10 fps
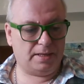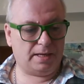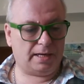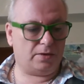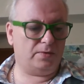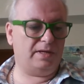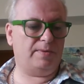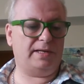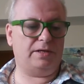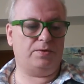And only
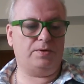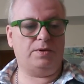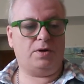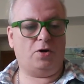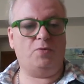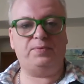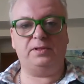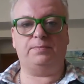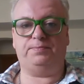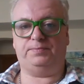when you open
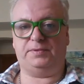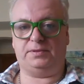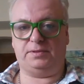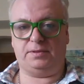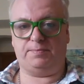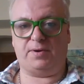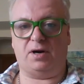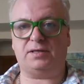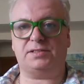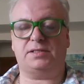the
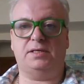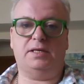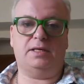box,